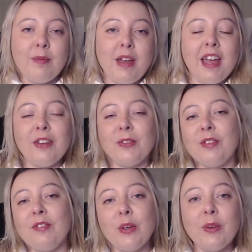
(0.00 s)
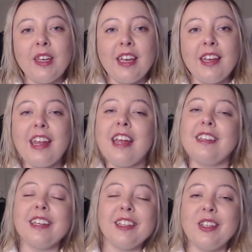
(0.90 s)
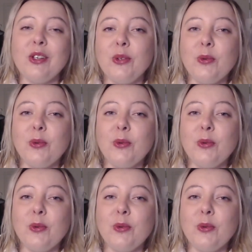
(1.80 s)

and reviewing it and telling you